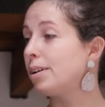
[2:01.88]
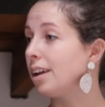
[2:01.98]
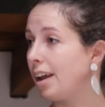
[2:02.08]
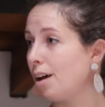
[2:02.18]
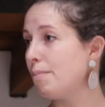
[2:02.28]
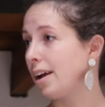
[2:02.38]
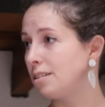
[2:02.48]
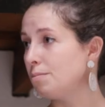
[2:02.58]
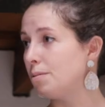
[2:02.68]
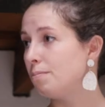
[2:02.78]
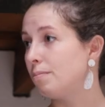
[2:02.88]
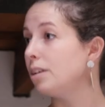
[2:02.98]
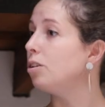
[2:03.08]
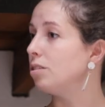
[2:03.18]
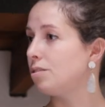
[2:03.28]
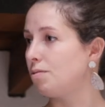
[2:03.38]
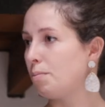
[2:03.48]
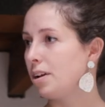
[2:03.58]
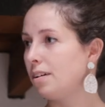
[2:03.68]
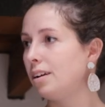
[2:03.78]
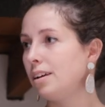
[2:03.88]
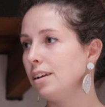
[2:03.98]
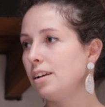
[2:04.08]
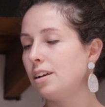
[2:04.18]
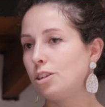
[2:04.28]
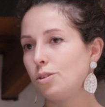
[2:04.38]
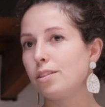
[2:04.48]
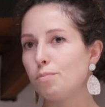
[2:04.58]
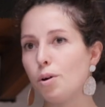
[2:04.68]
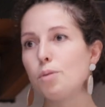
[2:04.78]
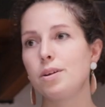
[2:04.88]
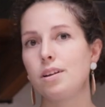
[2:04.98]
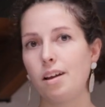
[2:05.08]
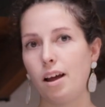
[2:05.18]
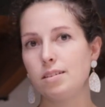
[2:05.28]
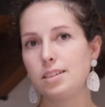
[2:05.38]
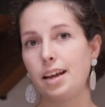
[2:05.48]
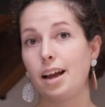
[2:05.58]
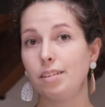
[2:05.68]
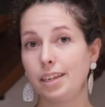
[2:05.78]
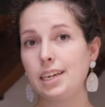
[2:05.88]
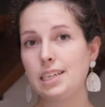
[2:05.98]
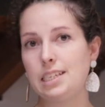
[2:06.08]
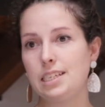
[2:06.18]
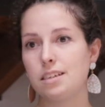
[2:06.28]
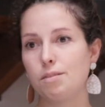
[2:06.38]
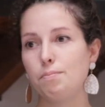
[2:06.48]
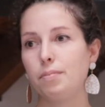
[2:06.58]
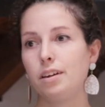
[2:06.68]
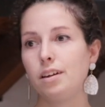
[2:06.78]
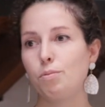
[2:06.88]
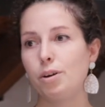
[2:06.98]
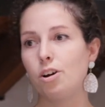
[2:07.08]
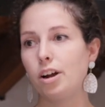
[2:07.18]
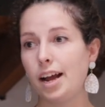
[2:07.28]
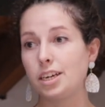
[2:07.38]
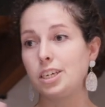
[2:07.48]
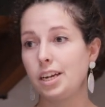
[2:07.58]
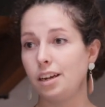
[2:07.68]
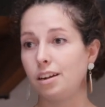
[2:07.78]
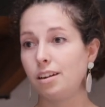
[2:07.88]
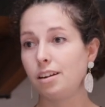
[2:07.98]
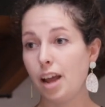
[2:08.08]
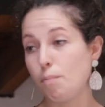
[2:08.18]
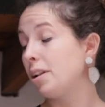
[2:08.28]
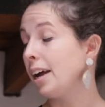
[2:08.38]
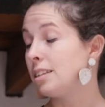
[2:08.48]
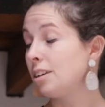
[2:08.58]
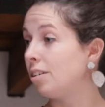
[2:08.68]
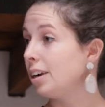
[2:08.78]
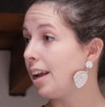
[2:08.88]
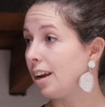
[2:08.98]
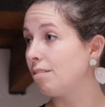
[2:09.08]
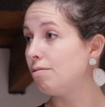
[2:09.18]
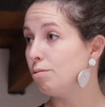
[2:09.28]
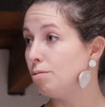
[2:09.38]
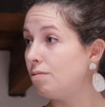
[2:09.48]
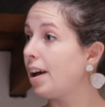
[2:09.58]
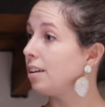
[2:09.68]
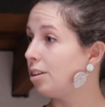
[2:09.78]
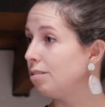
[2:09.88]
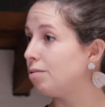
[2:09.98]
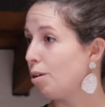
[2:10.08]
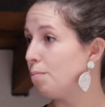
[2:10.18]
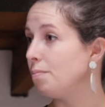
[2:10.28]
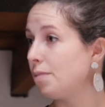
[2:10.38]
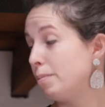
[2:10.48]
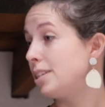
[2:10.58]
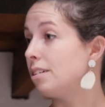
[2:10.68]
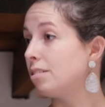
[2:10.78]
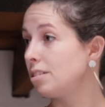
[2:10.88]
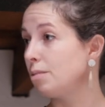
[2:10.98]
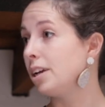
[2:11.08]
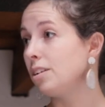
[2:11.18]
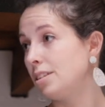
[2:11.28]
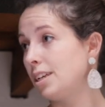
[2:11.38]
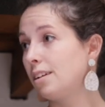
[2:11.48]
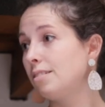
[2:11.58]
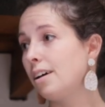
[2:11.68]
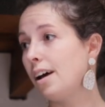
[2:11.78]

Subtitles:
So we can get maximum use from it. So at the moment, I would say our linear system, we're not actually capitalizing on and getting full value from the materials that we're using.